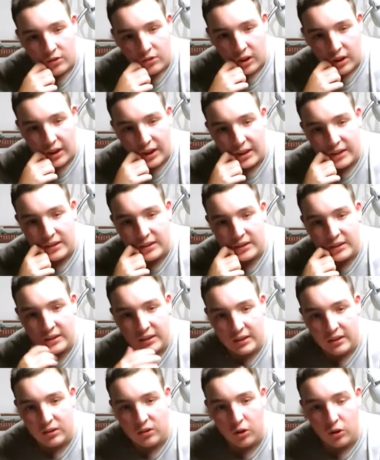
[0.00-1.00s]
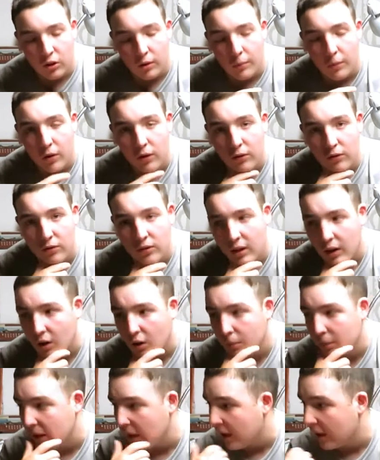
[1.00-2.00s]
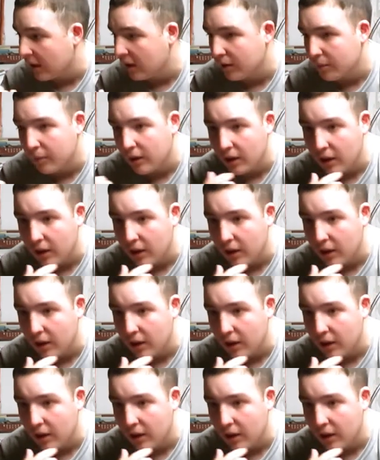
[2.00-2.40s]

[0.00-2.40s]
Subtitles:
So I got 6 locomotives that I'll be adding to